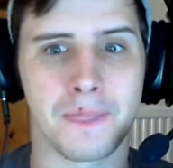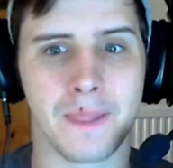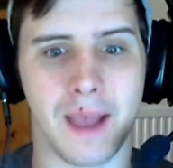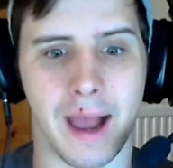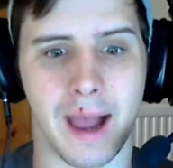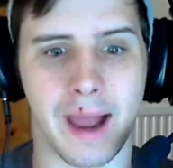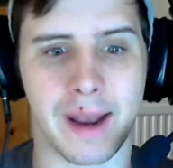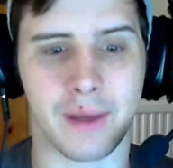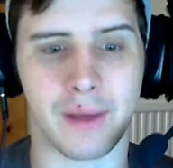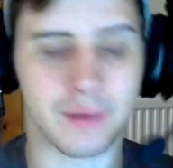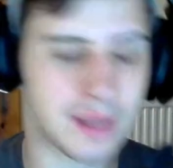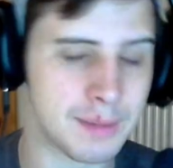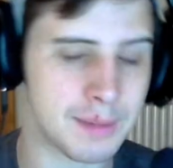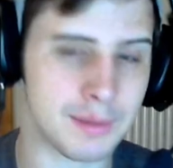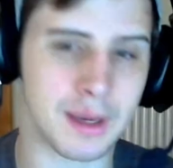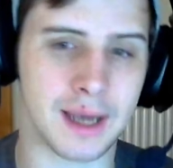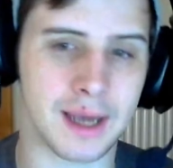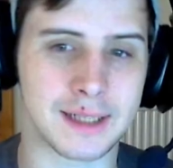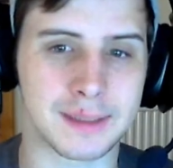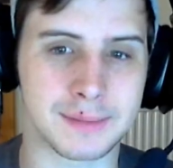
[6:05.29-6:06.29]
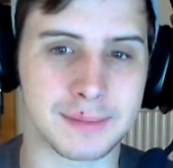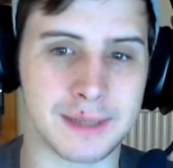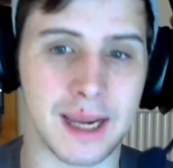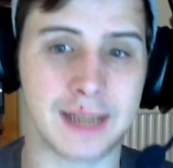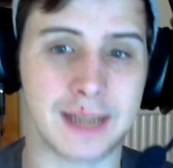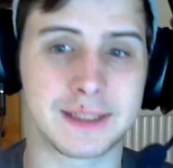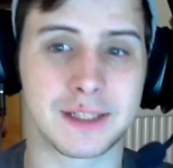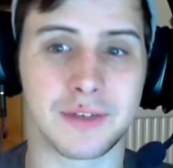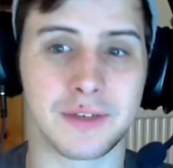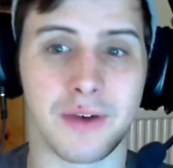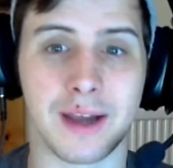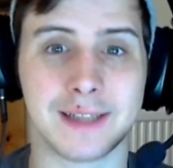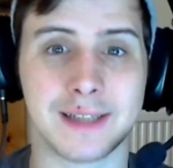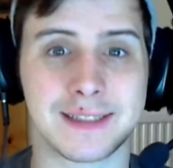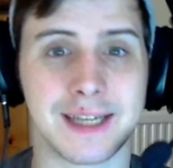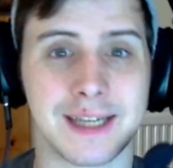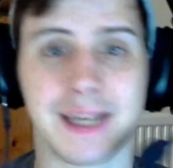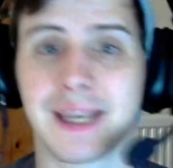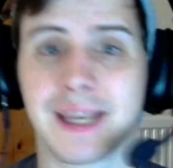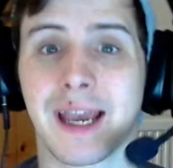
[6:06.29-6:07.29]
And I'll keep you guys updated, alright?
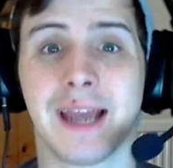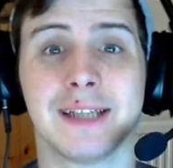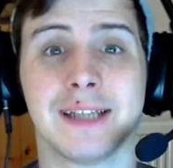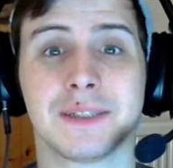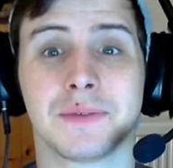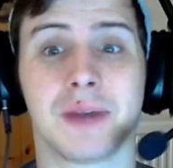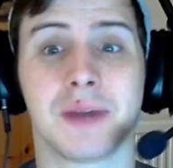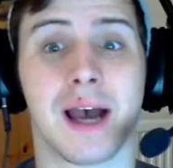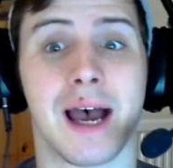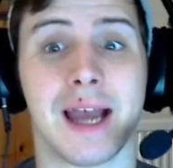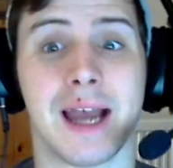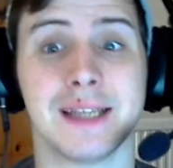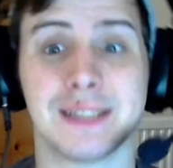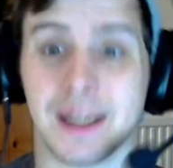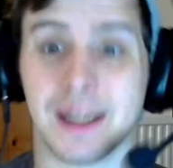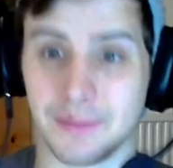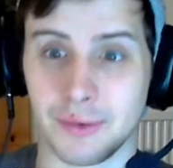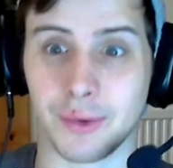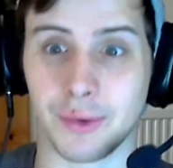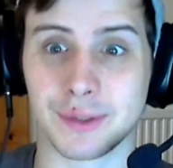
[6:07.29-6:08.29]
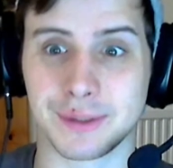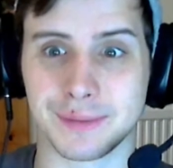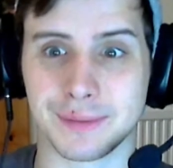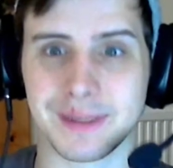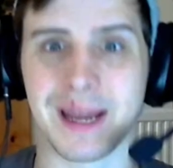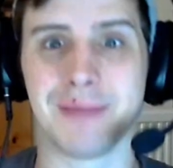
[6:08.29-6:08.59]
Take care of yourself, guys, and have an awesome day.